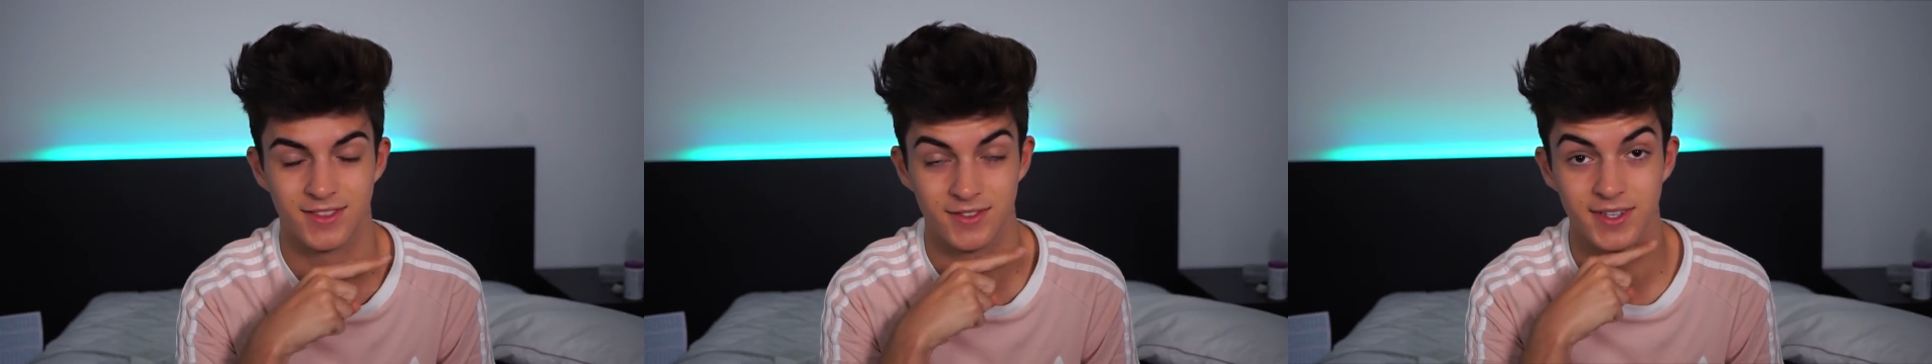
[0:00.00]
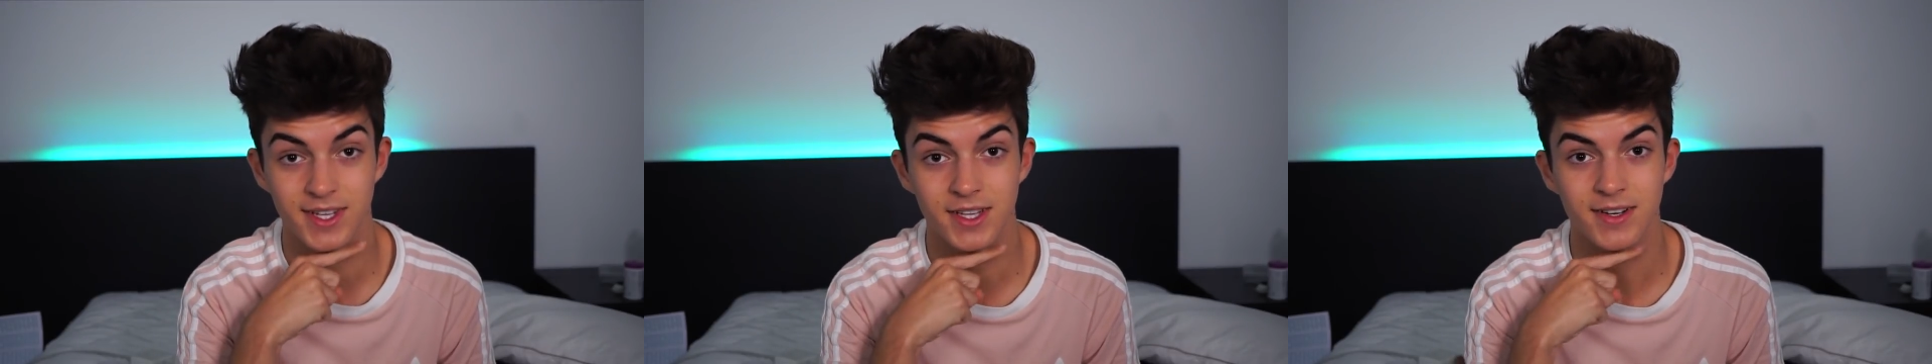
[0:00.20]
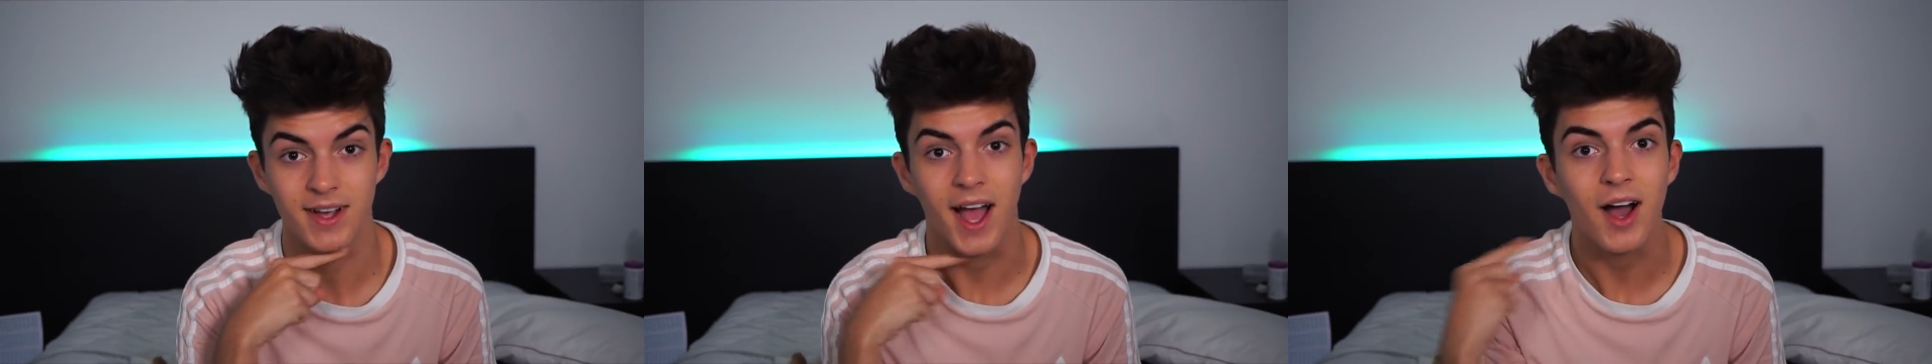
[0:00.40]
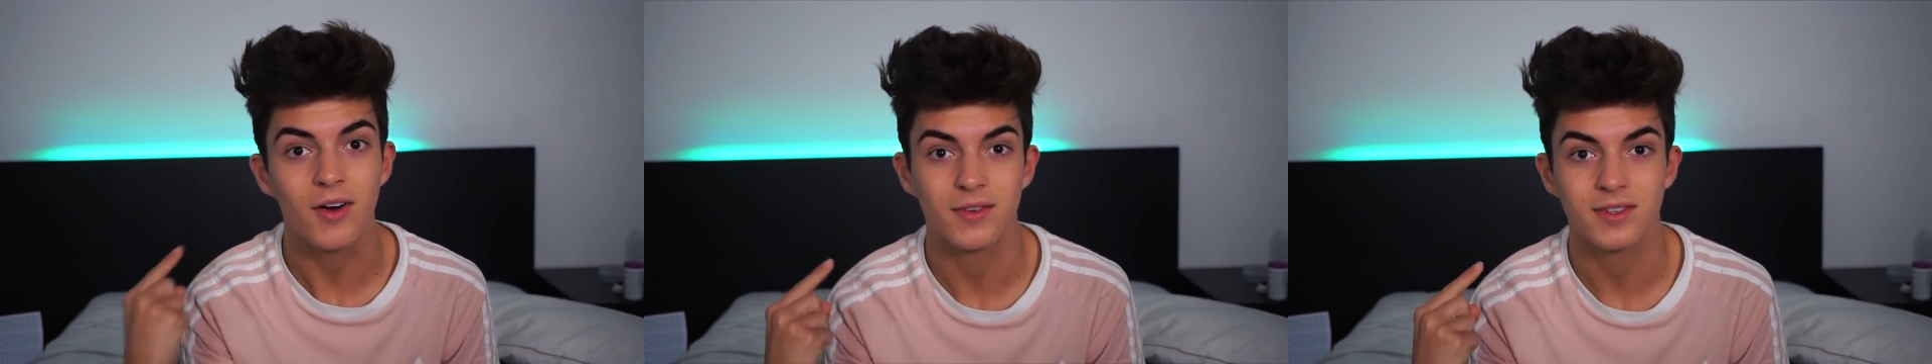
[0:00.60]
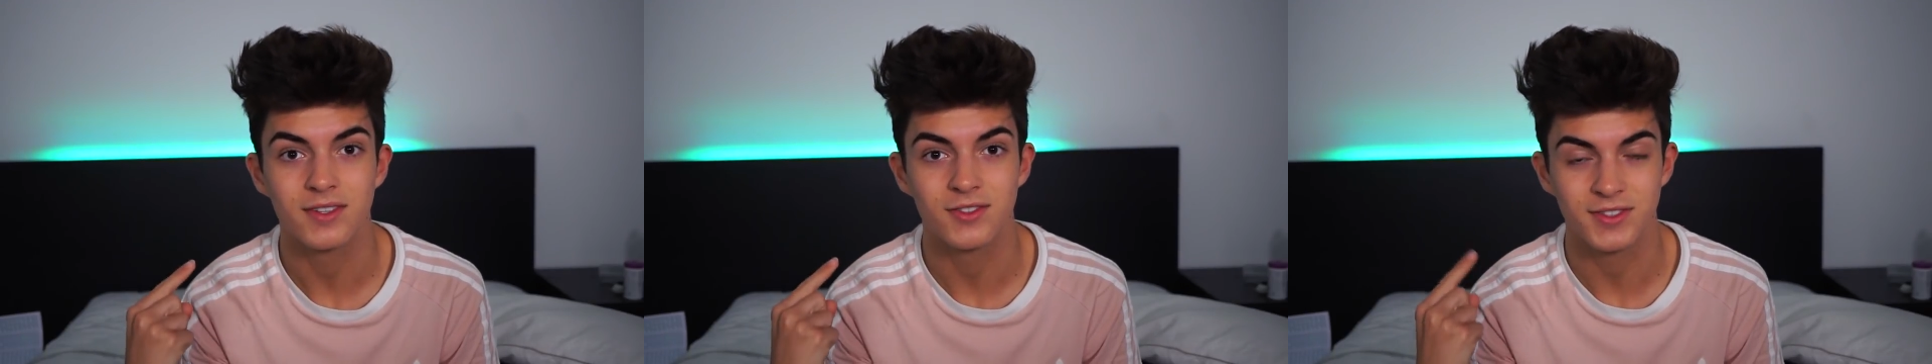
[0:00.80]
3 and they're
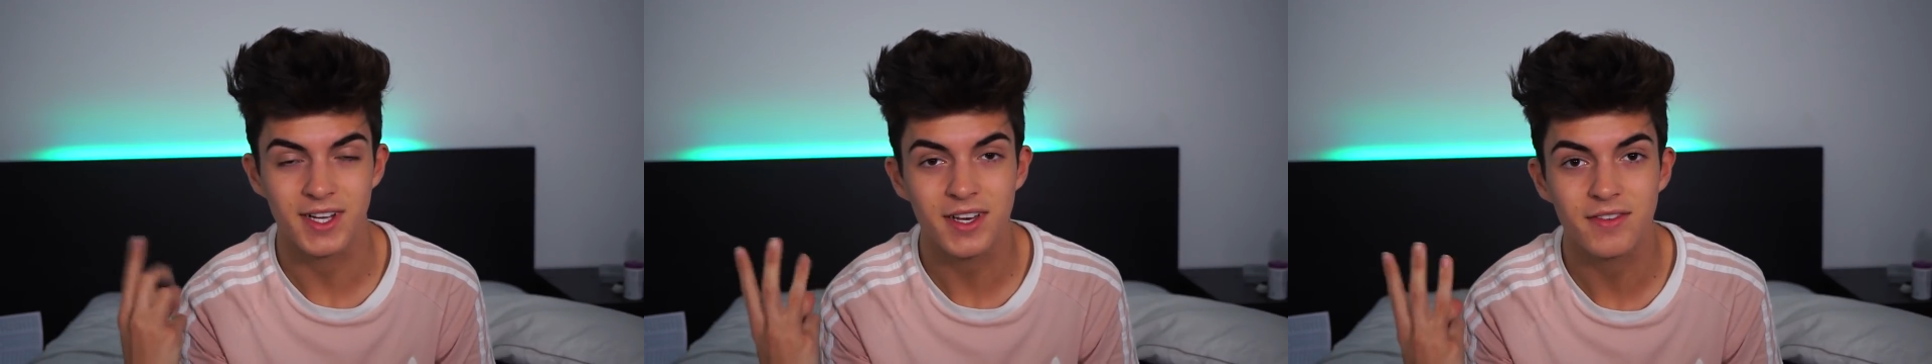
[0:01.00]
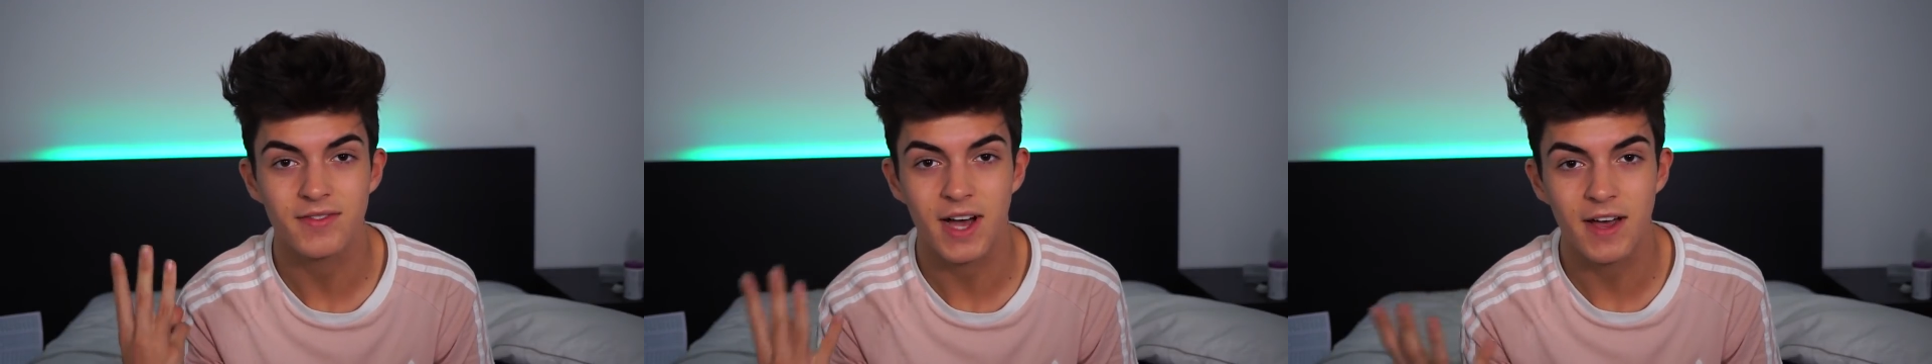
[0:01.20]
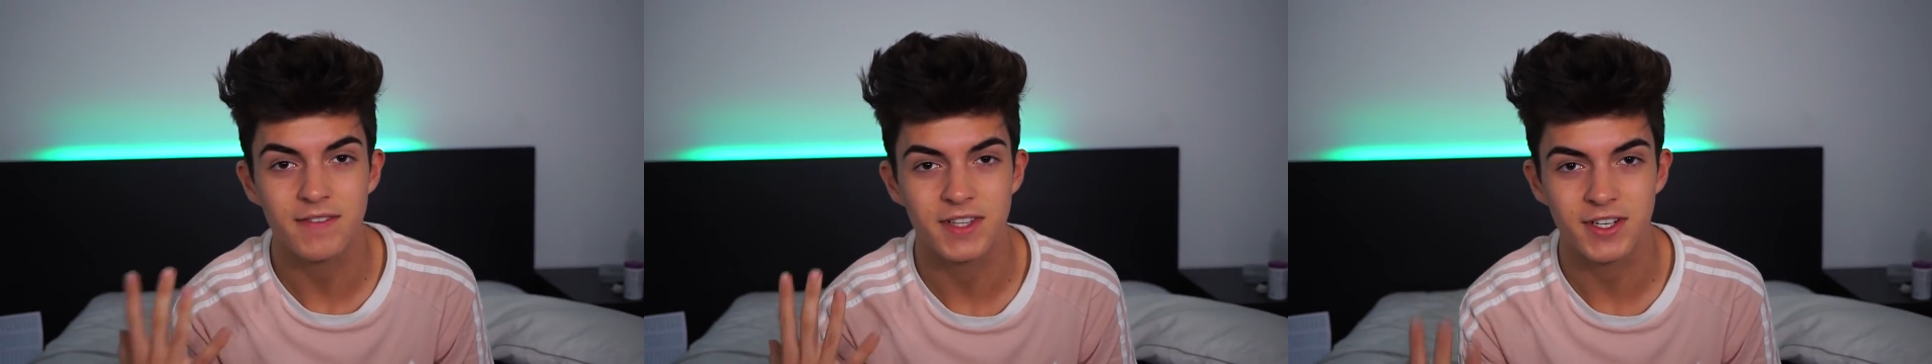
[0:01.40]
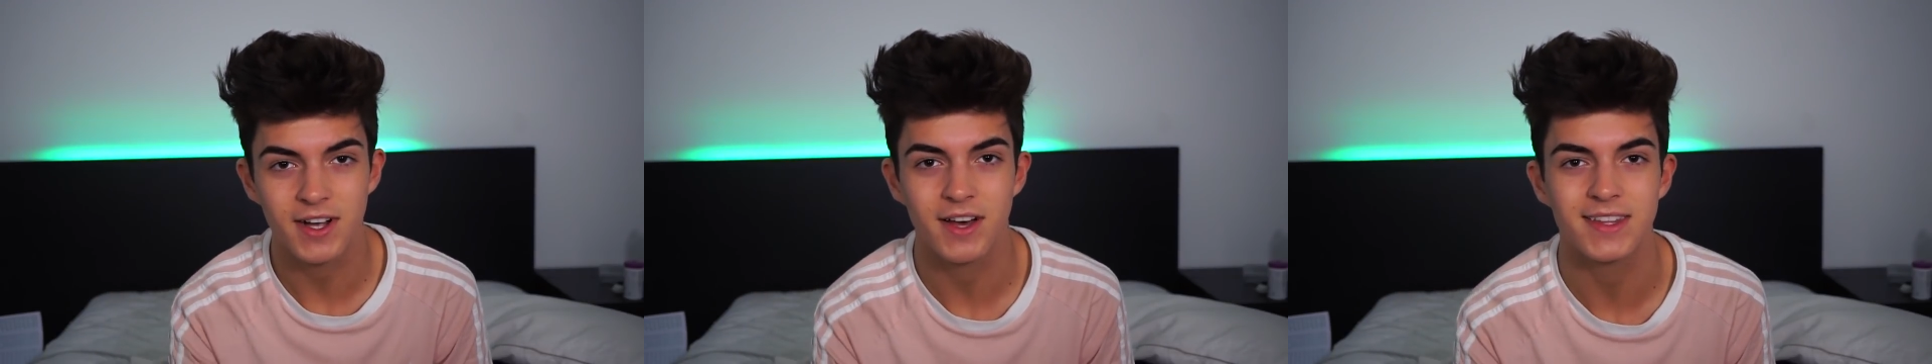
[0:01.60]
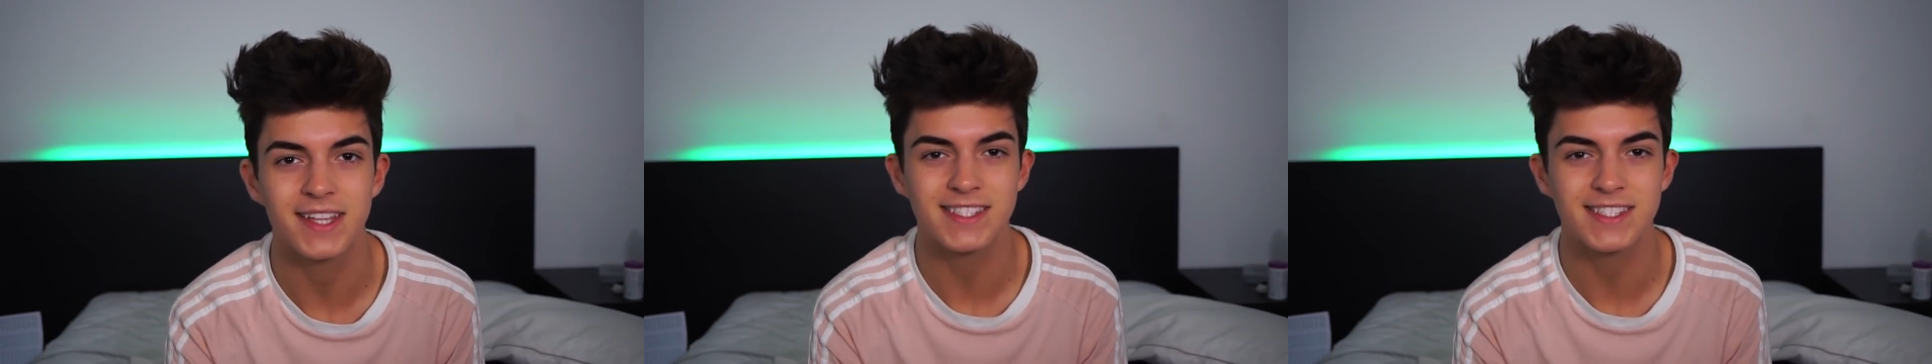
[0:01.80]
out. 3 out of 5 and they're out.